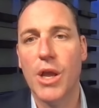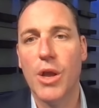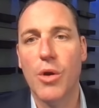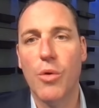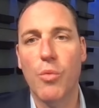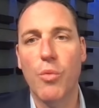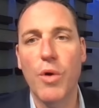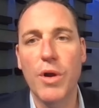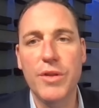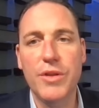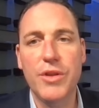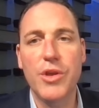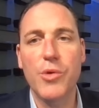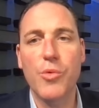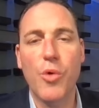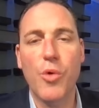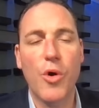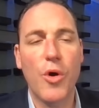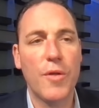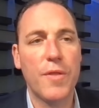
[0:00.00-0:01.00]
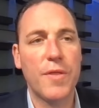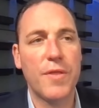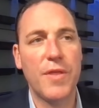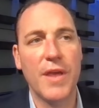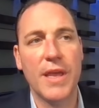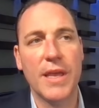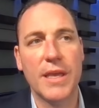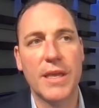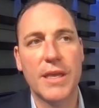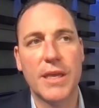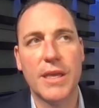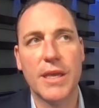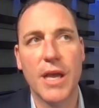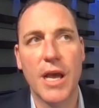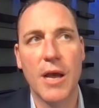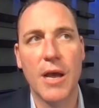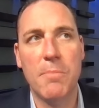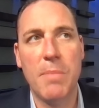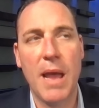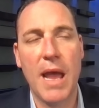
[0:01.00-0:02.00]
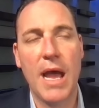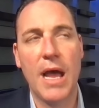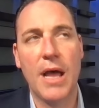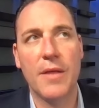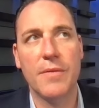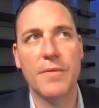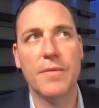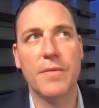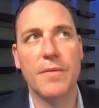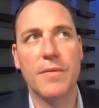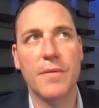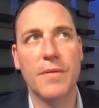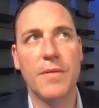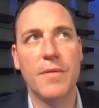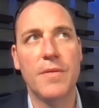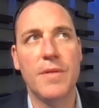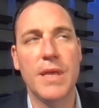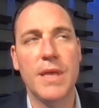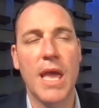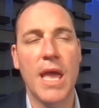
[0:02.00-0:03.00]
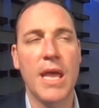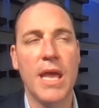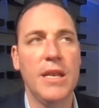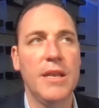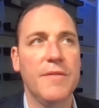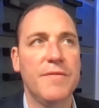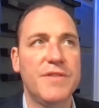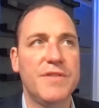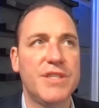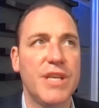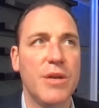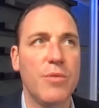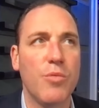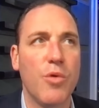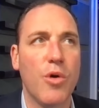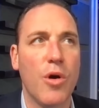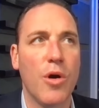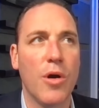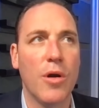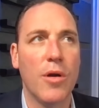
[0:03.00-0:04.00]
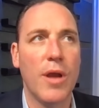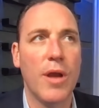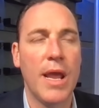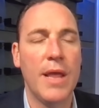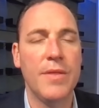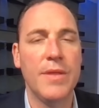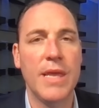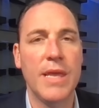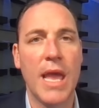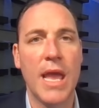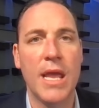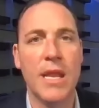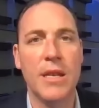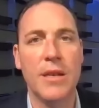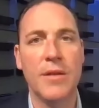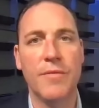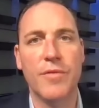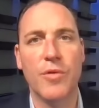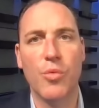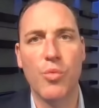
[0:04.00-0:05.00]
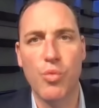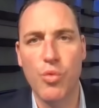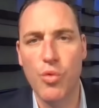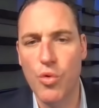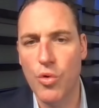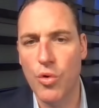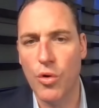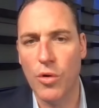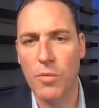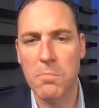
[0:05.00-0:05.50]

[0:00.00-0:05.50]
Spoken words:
What do you all think about the end of Sinwar and the end of the war?